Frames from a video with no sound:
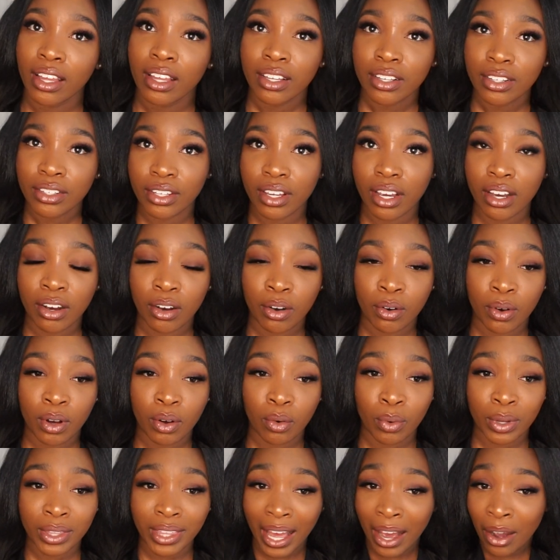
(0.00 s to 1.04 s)
So
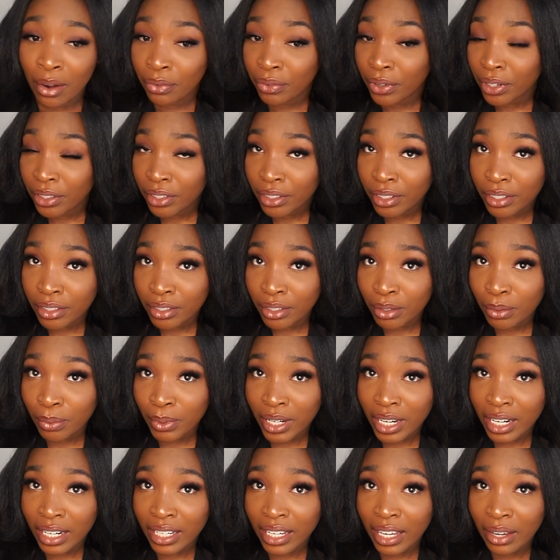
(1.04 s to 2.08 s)
without further ado, we're
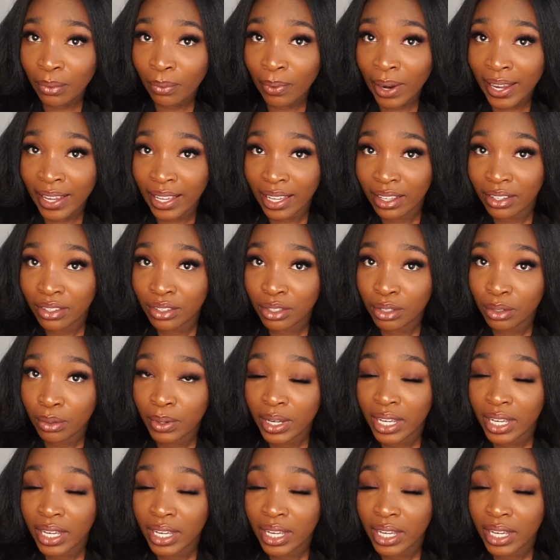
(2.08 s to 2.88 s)
gonna get right into